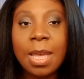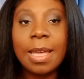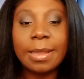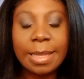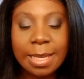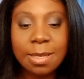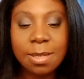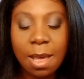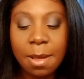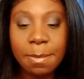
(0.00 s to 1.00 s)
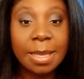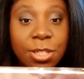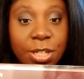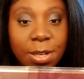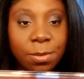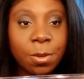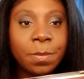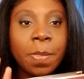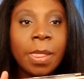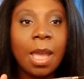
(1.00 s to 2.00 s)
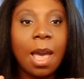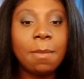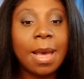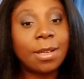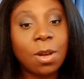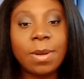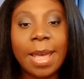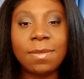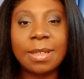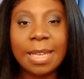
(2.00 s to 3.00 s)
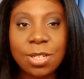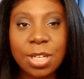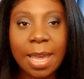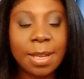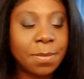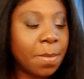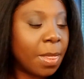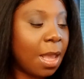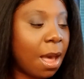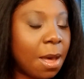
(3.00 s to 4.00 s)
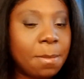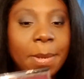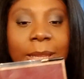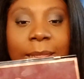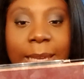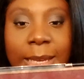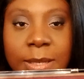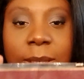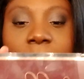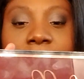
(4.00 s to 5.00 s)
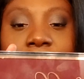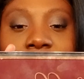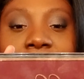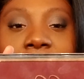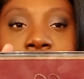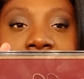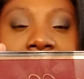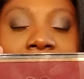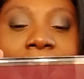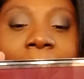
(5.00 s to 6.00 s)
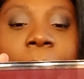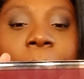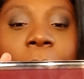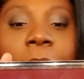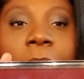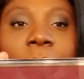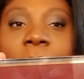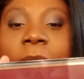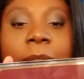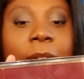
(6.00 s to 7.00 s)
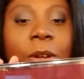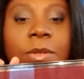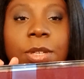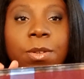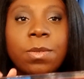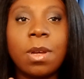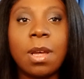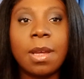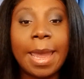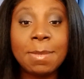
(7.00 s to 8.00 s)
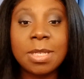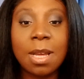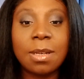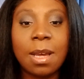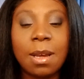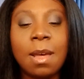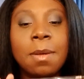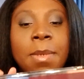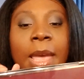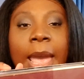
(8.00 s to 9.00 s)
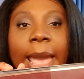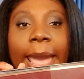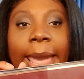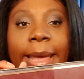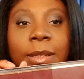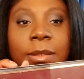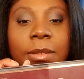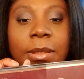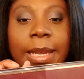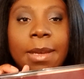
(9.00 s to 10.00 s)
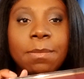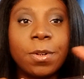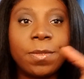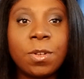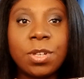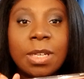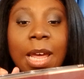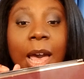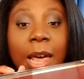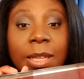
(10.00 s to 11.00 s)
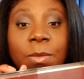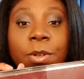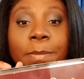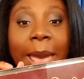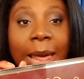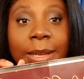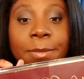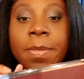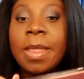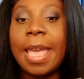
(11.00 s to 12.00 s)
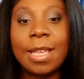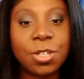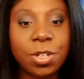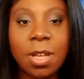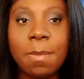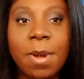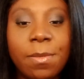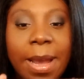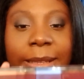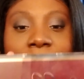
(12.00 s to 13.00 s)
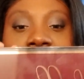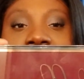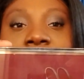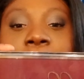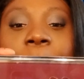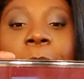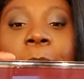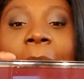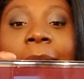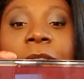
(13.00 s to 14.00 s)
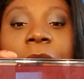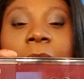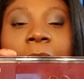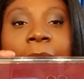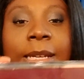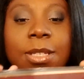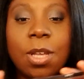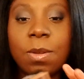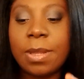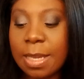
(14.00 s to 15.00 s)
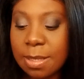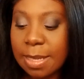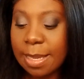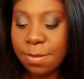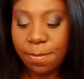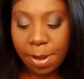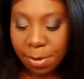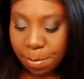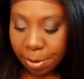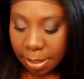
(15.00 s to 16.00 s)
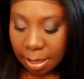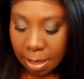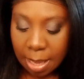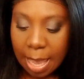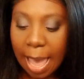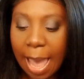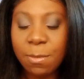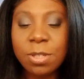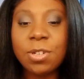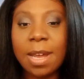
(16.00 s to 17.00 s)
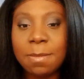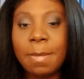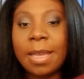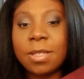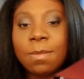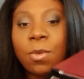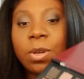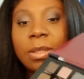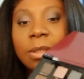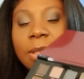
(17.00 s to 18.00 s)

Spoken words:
this in general, I don't have links yet, but this, definitely keep an eye out for, just go to Amazon.com and link Profusion Hollywood palette. It should come up right there, and it's a purple packaging. So this is very pretty. I will try to make some more